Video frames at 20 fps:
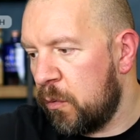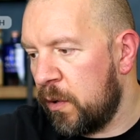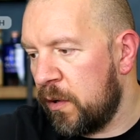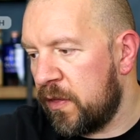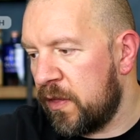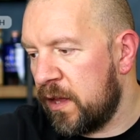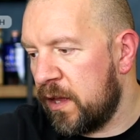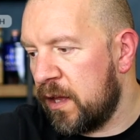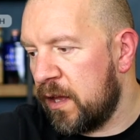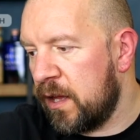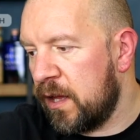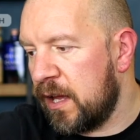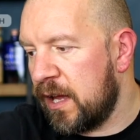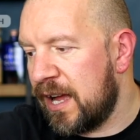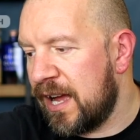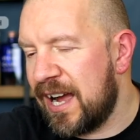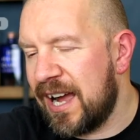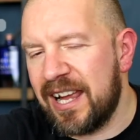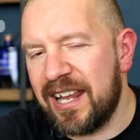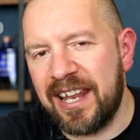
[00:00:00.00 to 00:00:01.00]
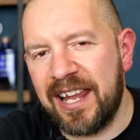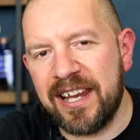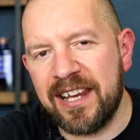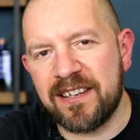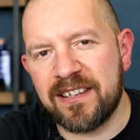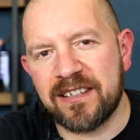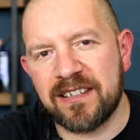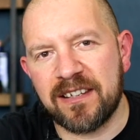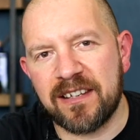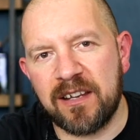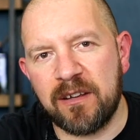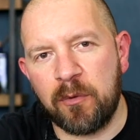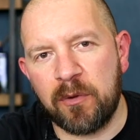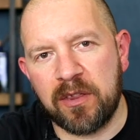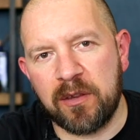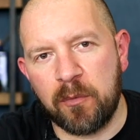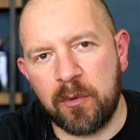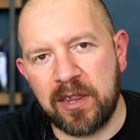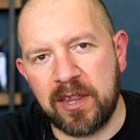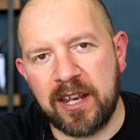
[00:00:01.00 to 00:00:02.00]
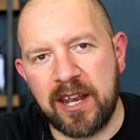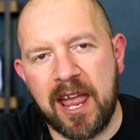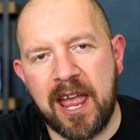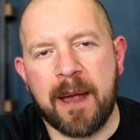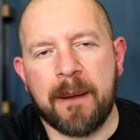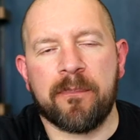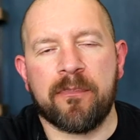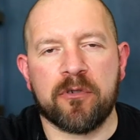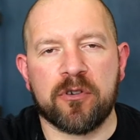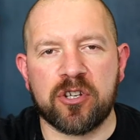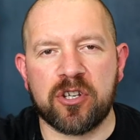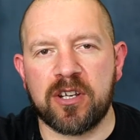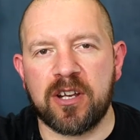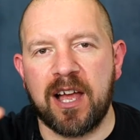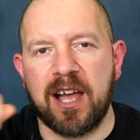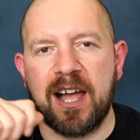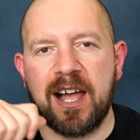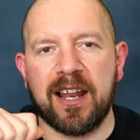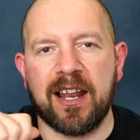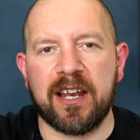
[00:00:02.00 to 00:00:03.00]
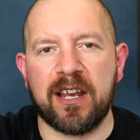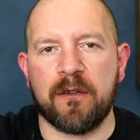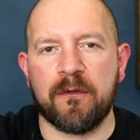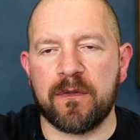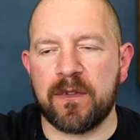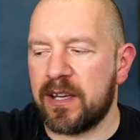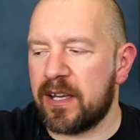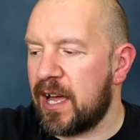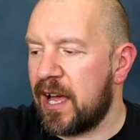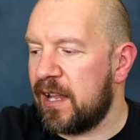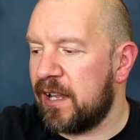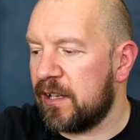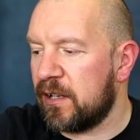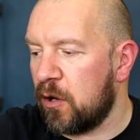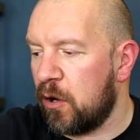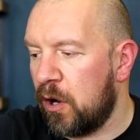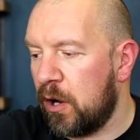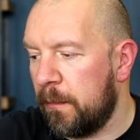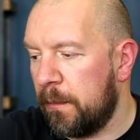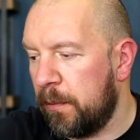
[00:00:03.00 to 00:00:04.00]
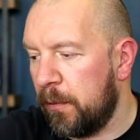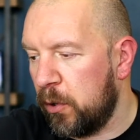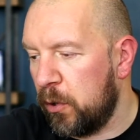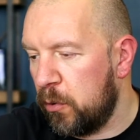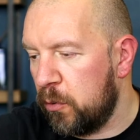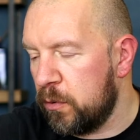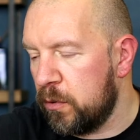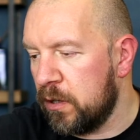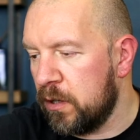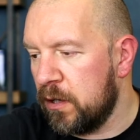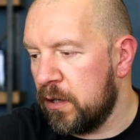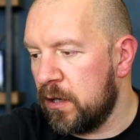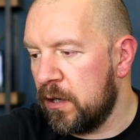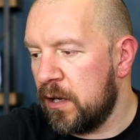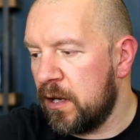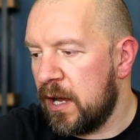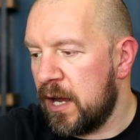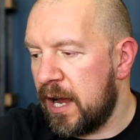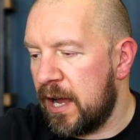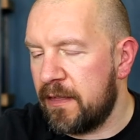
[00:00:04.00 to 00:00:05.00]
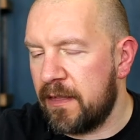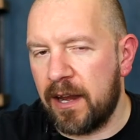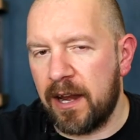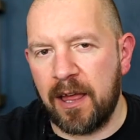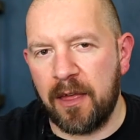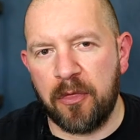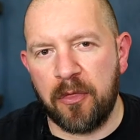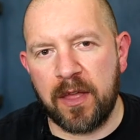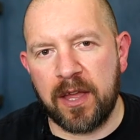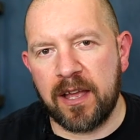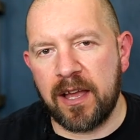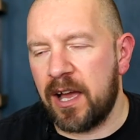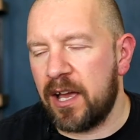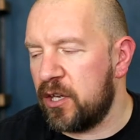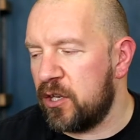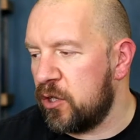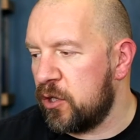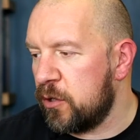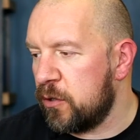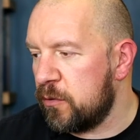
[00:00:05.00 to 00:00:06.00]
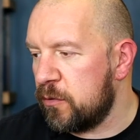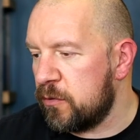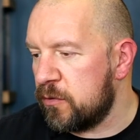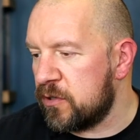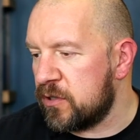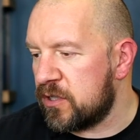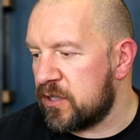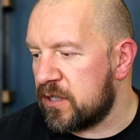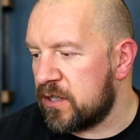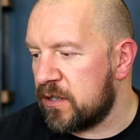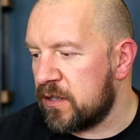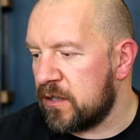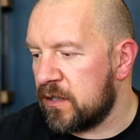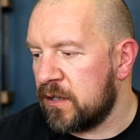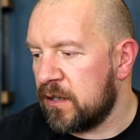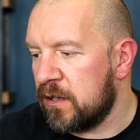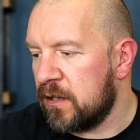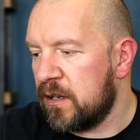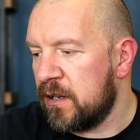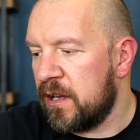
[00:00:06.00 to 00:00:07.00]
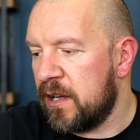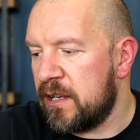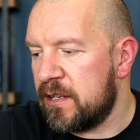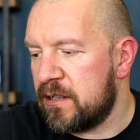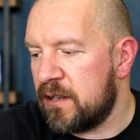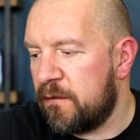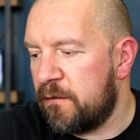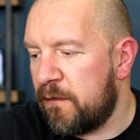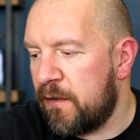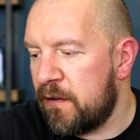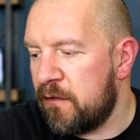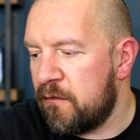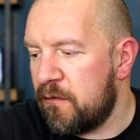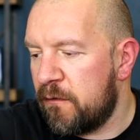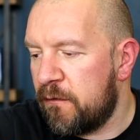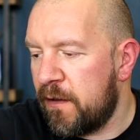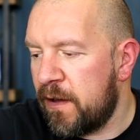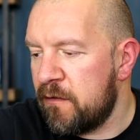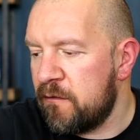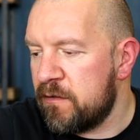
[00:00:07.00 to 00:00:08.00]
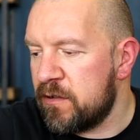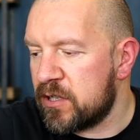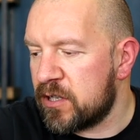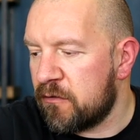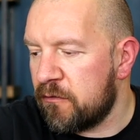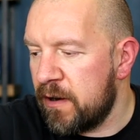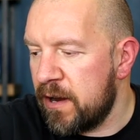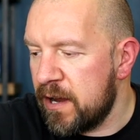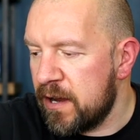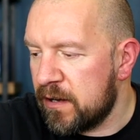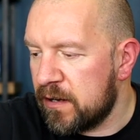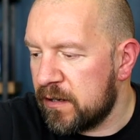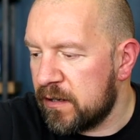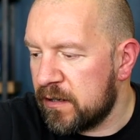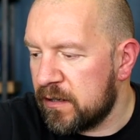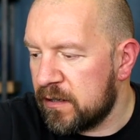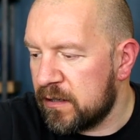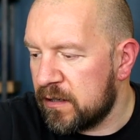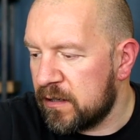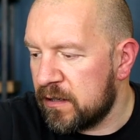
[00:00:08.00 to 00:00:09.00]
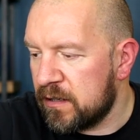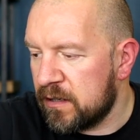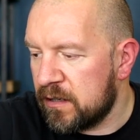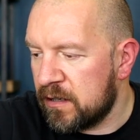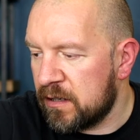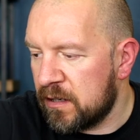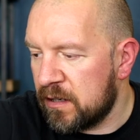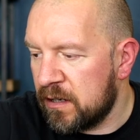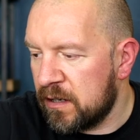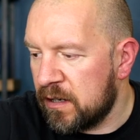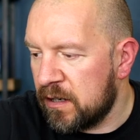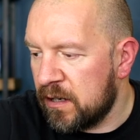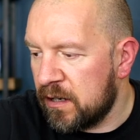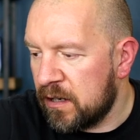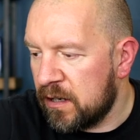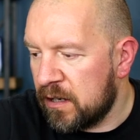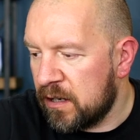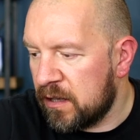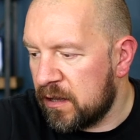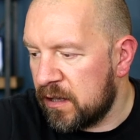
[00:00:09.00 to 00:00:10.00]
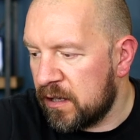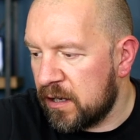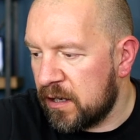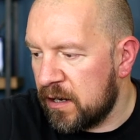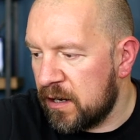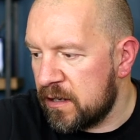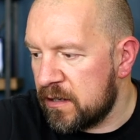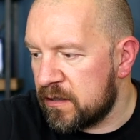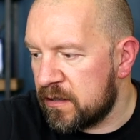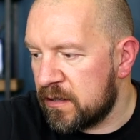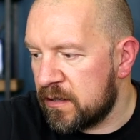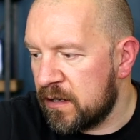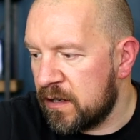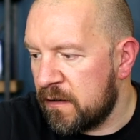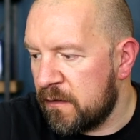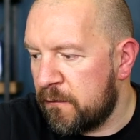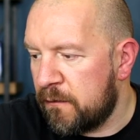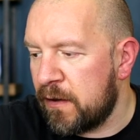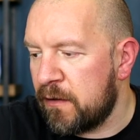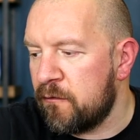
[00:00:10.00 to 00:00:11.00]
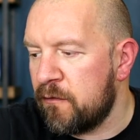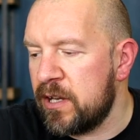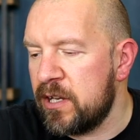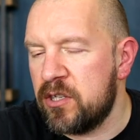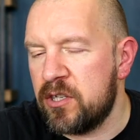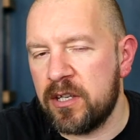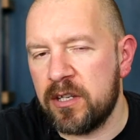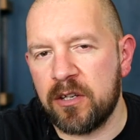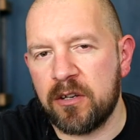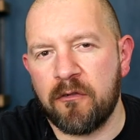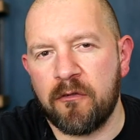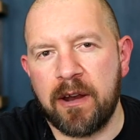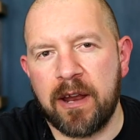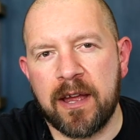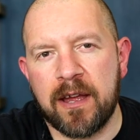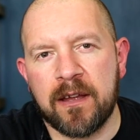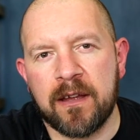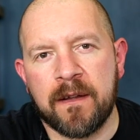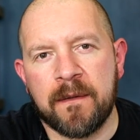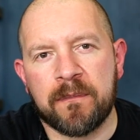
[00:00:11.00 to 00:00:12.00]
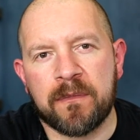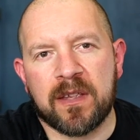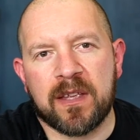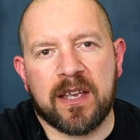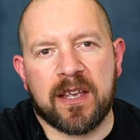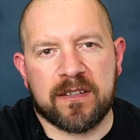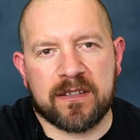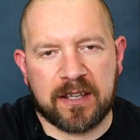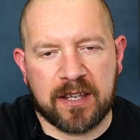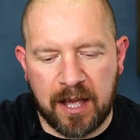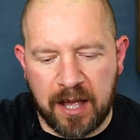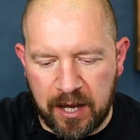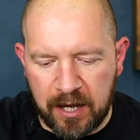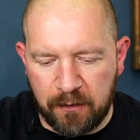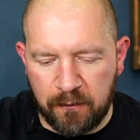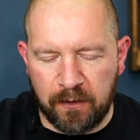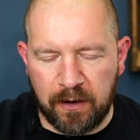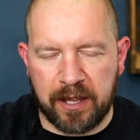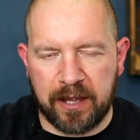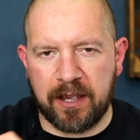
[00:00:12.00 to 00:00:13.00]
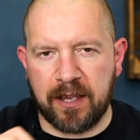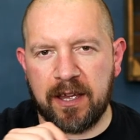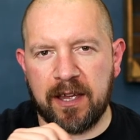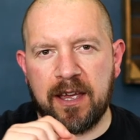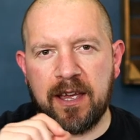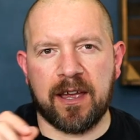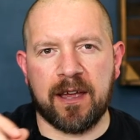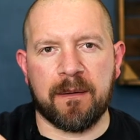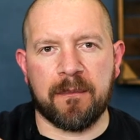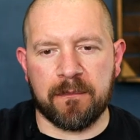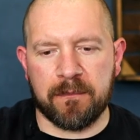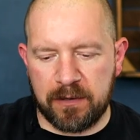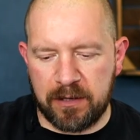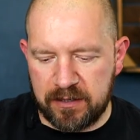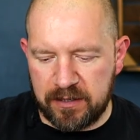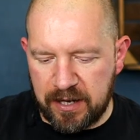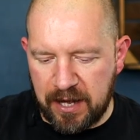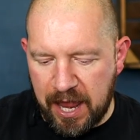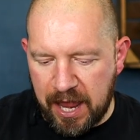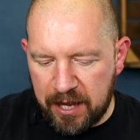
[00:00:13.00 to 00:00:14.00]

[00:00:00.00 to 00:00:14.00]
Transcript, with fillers: with a highlight, with, a, with an airbrush highlight of Kalgar blue. And then I think I used, is it Fen, Fenris grey? I think it is. Fenrisian grey as kind of like a, um, as an